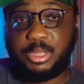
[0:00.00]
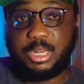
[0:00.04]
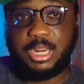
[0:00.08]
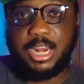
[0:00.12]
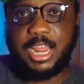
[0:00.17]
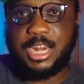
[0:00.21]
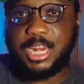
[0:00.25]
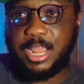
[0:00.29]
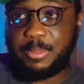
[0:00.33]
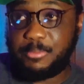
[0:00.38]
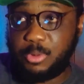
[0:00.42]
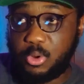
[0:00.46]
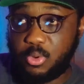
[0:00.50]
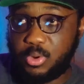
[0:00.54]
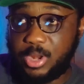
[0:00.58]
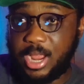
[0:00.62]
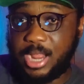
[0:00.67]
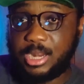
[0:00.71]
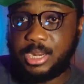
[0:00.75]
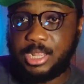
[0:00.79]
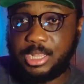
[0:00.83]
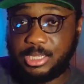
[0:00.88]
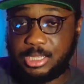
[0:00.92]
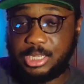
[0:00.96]
Let them know
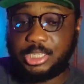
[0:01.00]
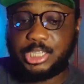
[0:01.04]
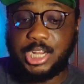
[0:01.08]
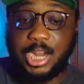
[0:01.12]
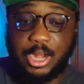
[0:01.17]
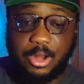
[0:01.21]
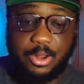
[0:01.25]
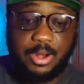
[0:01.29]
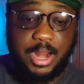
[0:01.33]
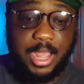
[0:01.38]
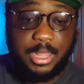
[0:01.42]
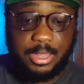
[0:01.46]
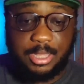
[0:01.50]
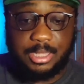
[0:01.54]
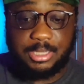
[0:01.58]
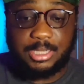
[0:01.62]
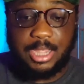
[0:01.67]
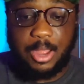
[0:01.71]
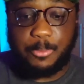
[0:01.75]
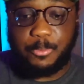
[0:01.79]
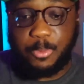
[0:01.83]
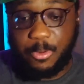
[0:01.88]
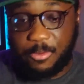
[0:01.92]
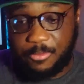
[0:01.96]
that there's a channel like
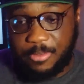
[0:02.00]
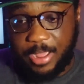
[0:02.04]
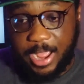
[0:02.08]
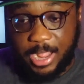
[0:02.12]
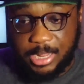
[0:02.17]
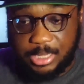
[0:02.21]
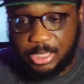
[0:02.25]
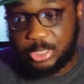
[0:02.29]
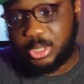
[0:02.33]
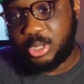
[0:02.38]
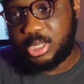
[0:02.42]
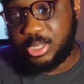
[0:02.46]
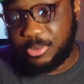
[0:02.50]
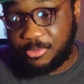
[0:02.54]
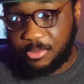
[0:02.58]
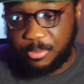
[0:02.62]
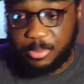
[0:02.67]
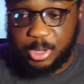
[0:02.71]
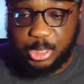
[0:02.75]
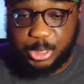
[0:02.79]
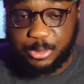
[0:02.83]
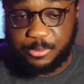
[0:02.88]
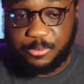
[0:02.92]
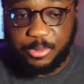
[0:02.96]
this that provides such
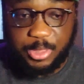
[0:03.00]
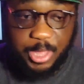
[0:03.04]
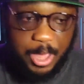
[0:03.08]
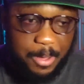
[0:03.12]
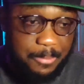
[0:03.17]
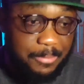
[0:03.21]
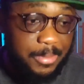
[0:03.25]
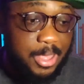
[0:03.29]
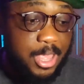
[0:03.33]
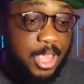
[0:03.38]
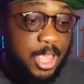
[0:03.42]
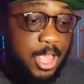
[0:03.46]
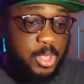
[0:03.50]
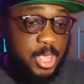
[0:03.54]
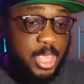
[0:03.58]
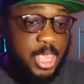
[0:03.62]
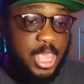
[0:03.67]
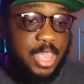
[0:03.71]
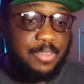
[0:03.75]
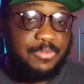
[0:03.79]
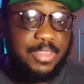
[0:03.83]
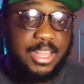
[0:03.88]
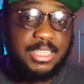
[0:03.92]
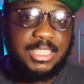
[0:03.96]
information for them.
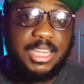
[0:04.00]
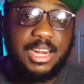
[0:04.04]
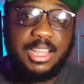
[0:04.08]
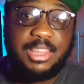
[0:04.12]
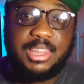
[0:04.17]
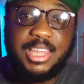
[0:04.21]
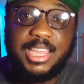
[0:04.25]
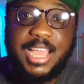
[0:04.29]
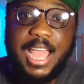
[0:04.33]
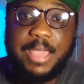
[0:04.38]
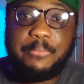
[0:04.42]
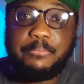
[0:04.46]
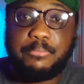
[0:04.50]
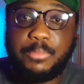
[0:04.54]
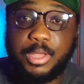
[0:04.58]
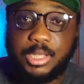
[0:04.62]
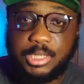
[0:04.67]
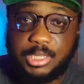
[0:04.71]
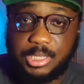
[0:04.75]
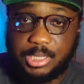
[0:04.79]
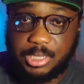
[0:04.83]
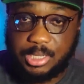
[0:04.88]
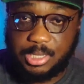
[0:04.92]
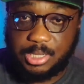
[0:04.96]
If there's anything I
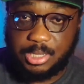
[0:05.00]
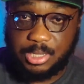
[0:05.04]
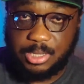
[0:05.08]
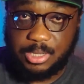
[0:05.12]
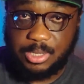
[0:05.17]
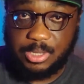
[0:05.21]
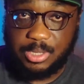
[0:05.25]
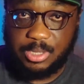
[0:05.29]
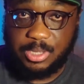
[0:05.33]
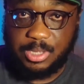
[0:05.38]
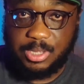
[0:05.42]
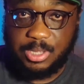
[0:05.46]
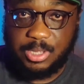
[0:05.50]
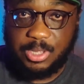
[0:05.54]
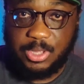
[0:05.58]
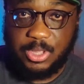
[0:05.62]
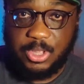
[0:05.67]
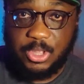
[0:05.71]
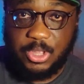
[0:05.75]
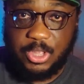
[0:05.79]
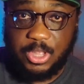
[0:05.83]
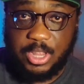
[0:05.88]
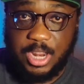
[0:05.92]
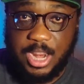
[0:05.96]
missed,
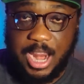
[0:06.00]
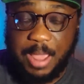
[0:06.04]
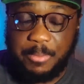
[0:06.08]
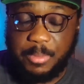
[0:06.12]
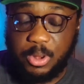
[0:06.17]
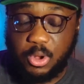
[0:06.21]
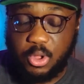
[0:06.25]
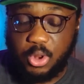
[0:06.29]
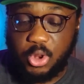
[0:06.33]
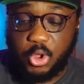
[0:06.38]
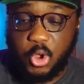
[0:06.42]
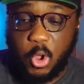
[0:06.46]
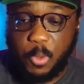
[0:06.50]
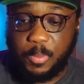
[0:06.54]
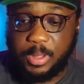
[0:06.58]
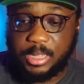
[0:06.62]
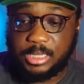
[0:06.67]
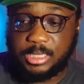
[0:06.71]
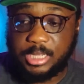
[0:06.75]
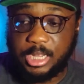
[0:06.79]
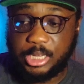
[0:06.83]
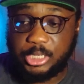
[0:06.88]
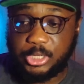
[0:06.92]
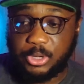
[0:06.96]
let me know in the
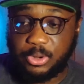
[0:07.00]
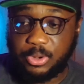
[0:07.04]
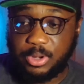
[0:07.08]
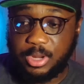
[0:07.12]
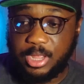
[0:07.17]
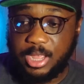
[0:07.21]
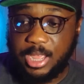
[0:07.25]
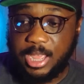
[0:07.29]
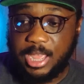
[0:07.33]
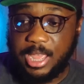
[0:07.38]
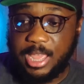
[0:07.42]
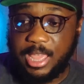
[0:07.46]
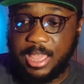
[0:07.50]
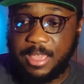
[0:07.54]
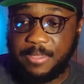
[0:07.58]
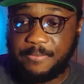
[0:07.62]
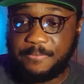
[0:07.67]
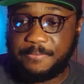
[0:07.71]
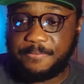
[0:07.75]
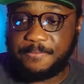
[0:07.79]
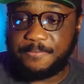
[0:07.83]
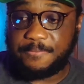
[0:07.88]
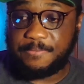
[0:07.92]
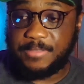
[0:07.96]
comment section.
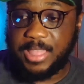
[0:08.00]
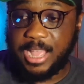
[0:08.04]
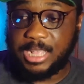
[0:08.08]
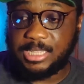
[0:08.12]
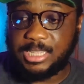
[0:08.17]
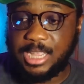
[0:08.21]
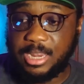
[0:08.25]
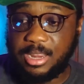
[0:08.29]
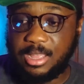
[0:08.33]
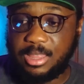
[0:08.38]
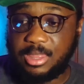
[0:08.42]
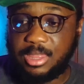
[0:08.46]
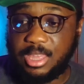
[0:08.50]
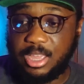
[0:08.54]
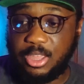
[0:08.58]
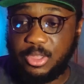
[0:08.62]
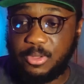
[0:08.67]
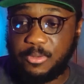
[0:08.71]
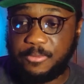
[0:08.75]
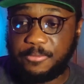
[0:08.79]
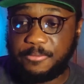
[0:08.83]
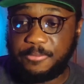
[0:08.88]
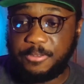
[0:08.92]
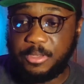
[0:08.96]
If there's
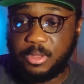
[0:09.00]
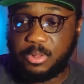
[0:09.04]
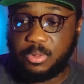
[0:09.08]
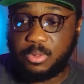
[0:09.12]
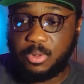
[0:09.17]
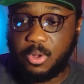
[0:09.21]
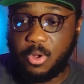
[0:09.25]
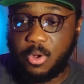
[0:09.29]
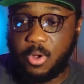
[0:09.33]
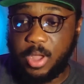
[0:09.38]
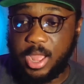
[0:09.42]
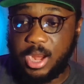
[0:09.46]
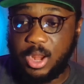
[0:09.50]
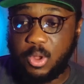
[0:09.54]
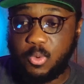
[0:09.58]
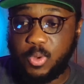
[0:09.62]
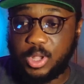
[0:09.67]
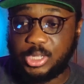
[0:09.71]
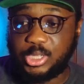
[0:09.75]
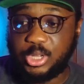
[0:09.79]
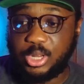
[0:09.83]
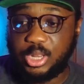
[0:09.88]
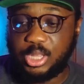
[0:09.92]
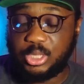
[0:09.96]
anything you feel or any
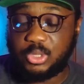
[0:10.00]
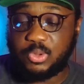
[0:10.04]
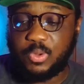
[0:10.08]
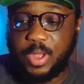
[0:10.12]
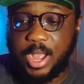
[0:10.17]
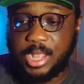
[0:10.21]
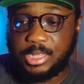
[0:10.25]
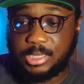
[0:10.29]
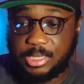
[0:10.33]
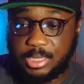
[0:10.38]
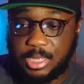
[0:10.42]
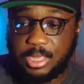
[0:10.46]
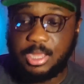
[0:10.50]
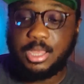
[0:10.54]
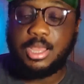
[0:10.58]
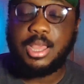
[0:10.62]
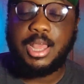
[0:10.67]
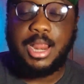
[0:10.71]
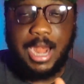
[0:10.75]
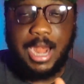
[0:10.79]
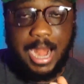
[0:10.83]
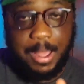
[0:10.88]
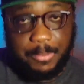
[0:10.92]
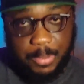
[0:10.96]
question you need to ask,
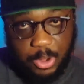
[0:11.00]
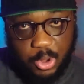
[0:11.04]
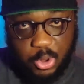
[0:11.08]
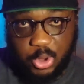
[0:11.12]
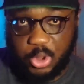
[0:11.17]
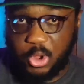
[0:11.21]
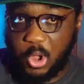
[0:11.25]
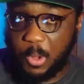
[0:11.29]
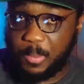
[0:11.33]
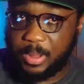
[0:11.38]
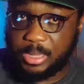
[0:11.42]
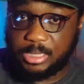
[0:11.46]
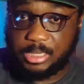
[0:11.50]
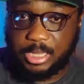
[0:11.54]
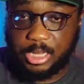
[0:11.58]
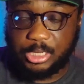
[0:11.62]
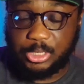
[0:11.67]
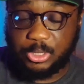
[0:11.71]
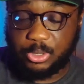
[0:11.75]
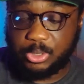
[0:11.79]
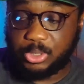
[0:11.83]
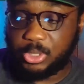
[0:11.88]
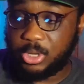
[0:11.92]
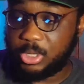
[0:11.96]
let me know in the comment
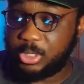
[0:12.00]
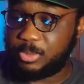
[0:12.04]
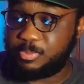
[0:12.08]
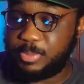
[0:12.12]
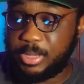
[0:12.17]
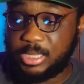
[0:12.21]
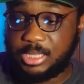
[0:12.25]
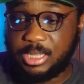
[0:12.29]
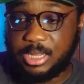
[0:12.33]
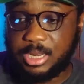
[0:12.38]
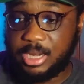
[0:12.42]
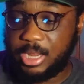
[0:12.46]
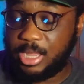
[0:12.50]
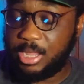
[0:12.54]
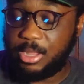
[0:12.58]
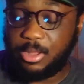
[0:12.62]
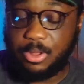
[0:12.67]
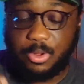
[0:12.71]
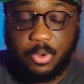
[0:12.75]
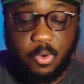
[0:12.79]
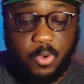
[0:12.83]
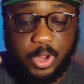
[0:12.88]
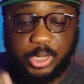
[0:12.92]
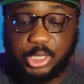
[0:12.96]
section. Just
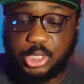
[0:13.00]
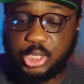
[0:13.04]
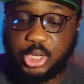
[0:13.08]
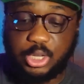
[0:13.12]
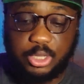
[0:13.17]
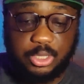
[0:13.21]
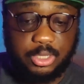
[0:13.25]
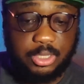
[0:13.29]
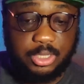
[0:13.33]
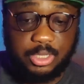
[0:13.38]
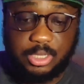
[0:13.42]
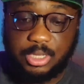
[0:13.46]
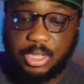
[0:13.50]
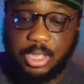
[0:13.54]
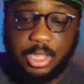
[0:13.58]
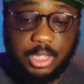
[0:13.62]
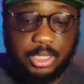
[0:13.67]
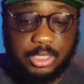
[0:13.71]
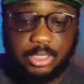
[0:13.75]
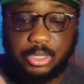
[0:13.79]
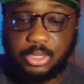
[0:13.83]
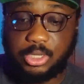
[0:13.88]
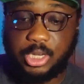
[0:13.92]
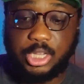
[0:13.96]
basically questions,
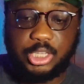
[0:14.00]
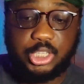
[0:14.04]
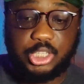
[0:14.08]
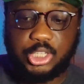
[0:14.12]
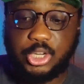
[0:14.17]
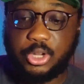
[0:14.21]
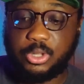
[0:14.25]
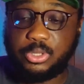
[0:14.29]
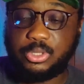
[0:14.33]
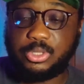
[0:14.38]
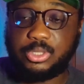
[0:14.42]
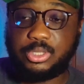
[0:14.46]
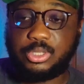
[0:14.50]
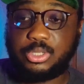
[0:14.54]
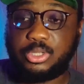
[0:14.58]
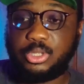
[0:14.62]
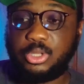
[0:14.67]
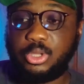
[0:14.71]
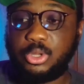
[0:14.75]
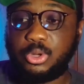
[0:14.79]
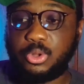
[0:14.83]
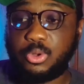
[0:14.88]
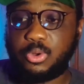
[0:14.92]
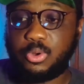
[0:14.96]

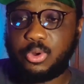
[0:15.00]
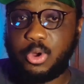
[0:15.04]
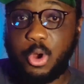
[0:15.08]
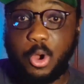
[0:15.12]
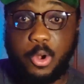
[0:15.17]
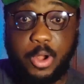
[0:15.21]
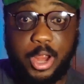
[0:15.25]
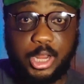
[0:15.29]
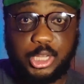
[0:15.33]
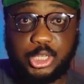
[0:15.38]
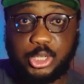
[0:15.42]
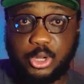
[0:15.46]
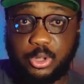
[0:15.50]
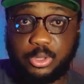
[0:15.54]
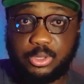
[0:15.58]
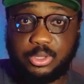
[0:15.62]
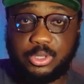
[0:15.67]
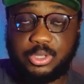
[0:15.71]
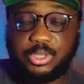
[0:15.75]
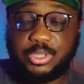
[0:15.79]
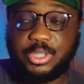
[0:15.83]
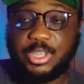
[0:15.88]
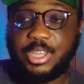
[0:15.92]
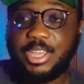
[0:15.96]
suggestions,
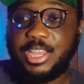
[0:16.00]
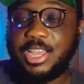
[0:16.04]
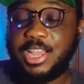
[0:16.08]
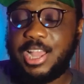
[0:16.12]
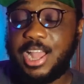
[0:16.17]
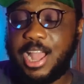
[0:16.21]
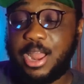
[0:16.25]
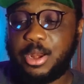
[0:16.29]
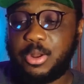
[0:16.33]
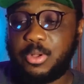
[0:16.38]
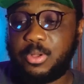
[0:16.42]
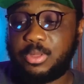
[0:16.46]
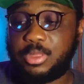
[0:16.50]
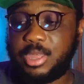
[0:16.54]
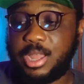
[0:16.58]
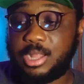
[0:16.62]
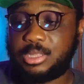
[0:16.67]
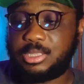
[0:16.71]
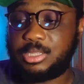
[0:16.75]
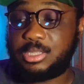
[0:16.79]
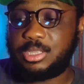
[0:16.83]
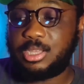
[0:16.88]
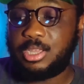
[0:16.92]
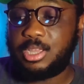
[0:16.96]
corrections and all
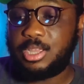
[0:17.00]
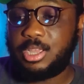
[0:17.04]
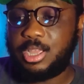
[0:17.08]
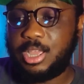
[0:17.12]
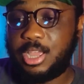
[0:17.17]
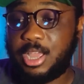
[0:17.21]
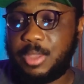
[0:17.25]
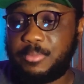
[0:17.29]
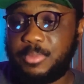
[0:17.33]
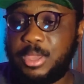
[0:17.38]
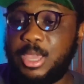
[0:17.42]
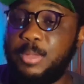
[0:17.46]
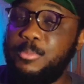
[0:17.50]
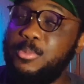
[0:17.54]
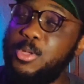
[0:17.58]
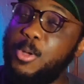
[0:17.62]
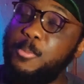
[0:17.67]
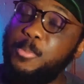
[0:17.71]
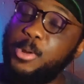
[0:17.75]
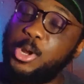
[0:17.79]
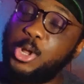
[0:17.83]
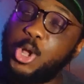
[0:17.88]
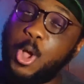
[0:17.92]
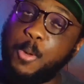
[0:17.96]
that. Hit
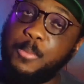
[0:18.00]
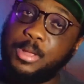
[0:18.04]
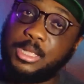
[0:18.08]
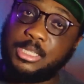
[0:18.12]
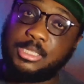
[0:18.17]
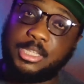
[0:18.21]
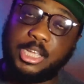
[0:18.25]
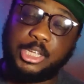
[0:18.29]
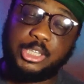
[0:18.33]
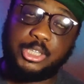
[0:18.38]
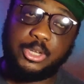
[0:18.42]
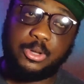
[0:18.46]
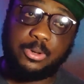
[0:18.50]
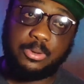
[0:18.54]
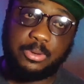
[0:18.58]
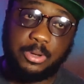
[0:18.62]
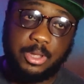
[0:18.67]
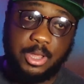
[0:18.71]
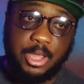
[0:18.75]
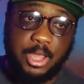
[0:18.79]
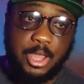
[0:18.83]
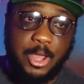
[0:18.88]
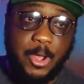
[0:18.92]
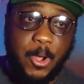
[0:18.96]
me up in the comment section.
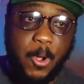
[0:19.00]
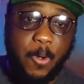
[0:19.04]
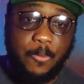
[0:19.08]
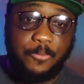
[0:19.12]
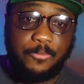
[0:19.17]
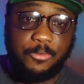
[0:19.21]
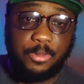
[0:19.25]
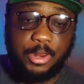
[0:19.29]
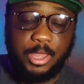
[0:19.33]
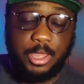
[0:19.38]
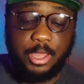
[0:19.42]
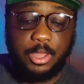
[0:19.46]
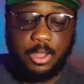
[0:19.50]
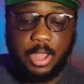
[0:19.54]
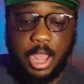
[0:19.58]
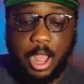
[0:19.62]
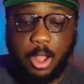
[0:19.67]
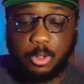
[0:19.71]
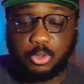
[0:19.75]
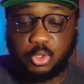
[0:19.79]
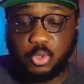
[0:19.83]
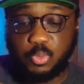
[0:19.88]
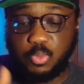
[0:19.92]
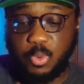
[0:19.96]
Hopefully
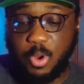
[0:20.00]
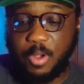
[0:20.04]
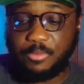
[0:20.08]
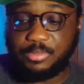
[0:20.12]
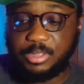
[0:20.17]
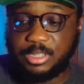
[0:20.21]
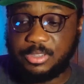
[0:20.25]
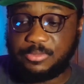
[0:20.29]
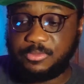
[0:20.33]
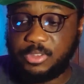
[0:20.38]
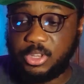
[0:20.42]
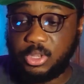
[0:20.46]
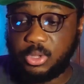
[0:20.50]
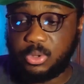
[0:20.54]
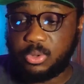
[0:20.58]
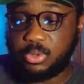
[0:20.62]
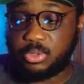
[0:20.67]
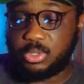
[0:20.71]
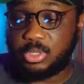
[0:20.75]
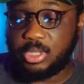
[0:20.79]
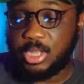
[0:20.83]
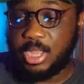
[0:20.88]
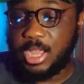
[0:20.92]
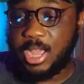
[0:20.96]
I'll do more of these
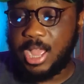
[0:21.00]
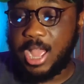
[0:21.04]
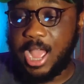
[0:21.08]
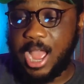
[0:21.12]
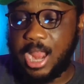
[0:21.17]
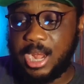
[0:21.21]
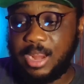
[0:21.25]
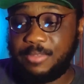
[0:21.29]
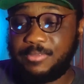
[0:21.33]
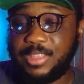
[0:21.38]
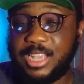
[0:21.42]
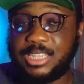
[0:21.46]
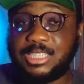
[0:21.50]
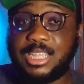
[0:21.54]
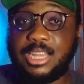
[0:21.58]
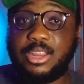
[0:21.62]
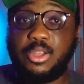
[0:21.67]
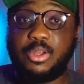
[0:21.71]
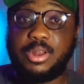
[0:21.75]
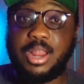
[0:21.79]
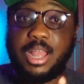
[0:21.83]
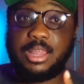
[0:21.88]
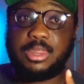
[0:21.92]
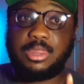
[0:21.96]
videos, and if there's
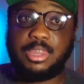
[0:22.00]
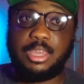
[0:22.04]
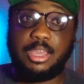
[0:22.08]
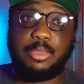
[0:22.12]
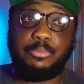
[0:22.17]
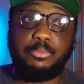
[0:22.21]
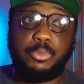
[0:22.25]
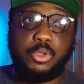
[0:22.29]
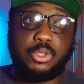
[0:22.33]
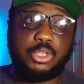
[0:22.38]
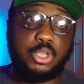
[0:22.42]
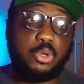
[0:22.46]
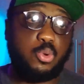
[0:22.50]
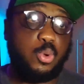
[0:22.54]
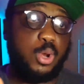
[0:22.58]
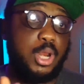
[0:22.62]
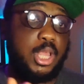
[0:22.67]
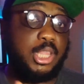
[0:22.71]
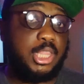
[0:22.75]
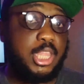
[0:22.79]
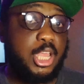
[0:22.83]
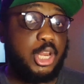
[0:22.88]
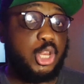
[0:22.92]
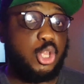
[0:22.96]
any other thing music
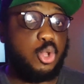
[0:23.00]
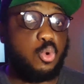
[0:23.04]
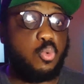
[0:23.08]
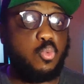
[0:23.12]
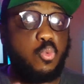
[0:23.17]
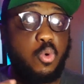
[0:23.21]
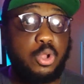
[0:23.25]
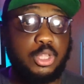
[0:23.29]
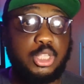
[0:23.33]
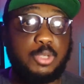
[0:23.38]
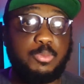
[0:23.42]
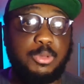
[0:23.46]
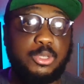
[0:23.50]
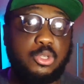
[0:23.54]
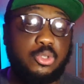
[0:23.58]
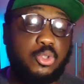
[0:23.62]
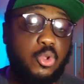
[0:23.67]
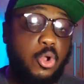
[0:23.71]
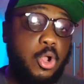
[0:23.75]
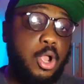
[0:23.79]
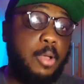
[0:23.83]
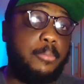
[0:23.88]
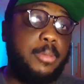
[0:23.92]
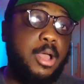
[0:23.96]
related you want me
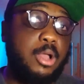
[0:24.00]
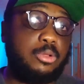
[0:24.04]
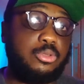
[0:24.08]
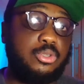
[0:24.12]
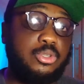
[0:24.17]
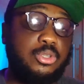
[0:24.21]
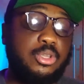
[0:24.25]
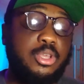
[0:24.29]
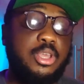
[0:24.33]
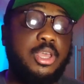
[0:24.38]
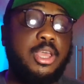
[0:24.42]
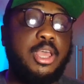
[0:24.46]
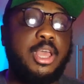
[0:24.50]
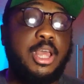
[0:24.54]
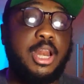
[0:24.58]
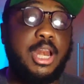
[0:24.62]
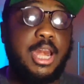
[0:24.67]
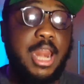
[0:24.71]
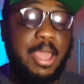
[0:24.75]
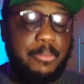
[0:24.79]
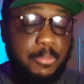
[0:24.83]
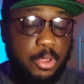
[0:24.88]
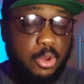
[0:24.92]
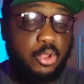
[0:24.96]
to talk about,
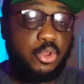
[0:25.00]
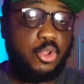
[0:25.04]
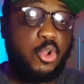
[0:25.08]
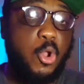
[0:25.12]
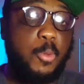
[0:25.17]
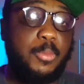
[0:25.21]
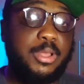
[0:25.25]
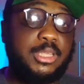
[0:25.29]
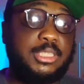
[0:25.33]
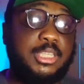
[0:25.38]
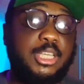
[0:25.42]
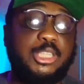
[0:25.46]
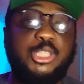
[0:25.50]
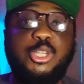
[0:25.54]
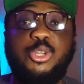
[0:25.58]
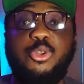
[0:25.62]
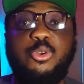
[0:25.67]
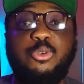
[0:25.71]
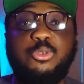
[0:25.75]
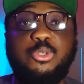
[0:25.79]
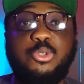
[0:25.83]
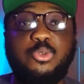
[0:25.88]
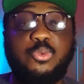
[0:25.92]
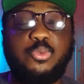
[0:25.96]
let me know in the comment
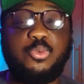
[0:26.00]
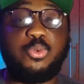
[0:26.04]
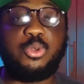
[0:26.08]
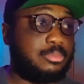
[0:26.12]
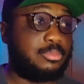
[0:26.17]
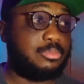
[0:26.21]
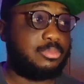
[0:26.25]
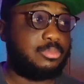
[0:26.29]
section also.